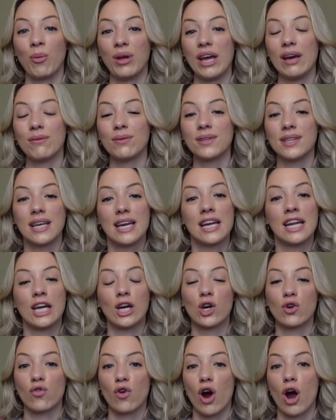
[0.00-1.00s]
we have seen
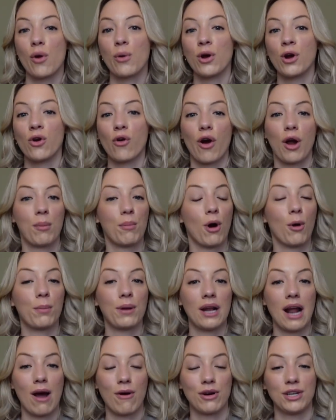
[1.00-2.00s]
it grow and grow in
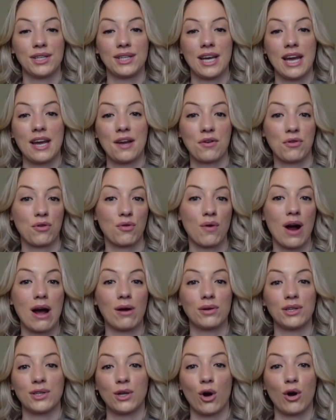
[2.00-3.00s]
popularity
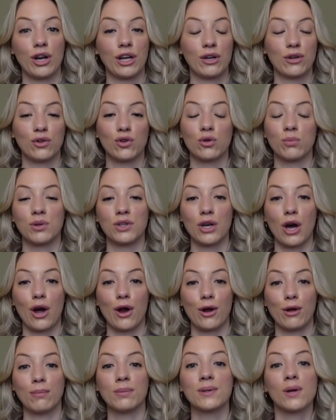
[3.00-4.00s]
throughout designing customers'
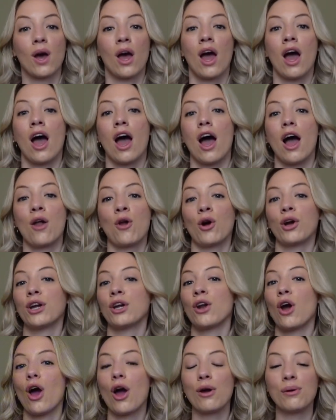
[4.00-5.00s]
homes. And I
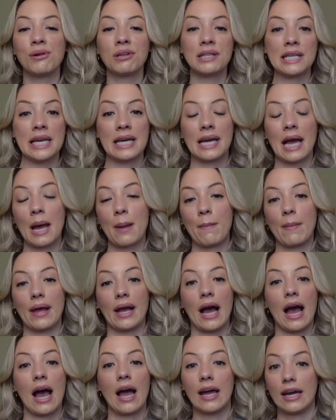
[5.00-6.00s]
can only see it getting
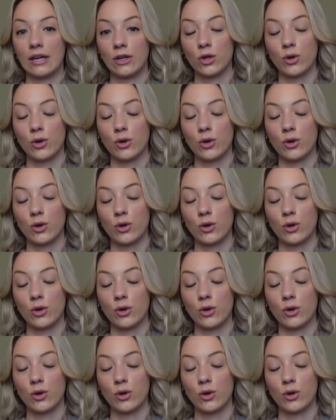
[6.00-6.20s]
bigger in